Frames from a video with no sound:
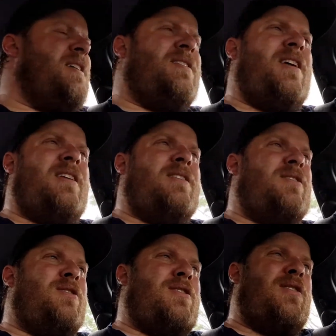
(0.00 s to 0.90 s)
I said,
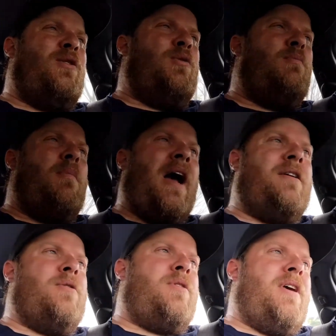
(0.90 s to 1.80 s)
it's just little
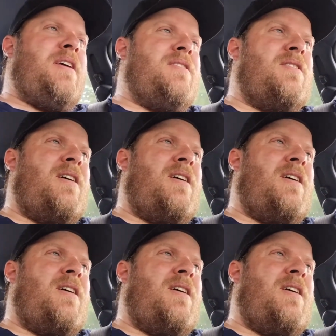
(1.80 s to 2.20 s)
minor things.